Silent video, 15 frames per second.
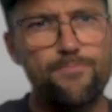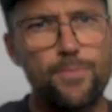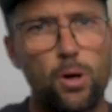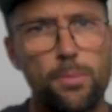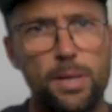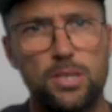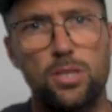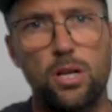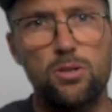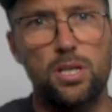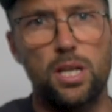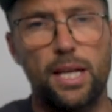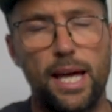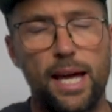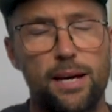on my
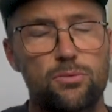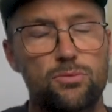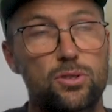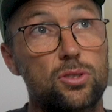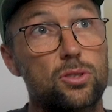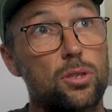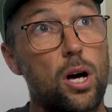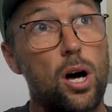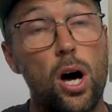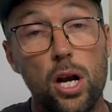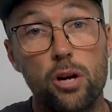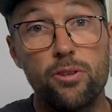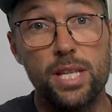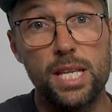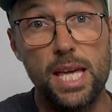social accounts
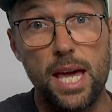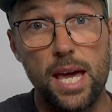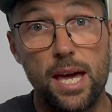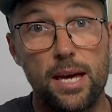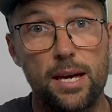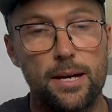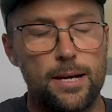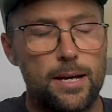earlier in the year